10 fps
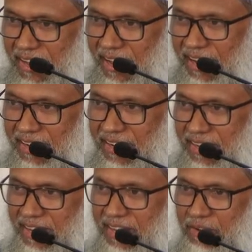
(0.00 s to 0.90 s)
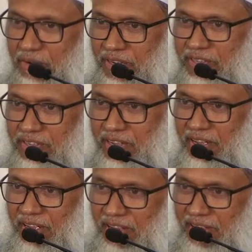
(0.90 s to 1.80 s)
and he was uh,
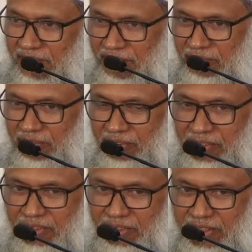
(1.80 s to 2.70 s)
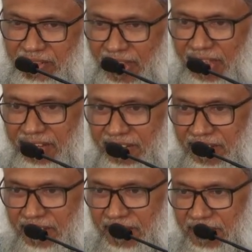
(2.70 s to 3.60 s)
you know uh, in the end
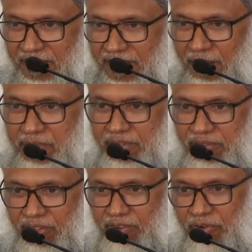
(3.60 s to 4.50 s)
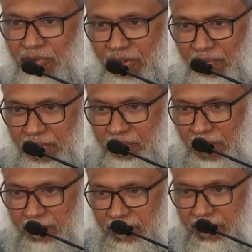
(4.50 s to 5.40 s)
coming to the door of the
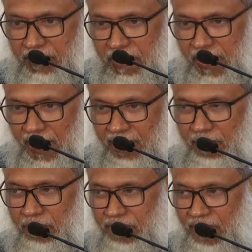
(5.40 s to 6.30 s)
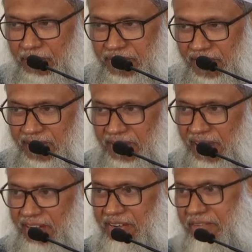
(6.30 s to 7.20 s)
mom and mom was upset
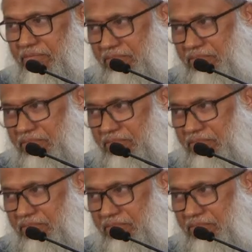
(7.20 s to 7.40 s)
and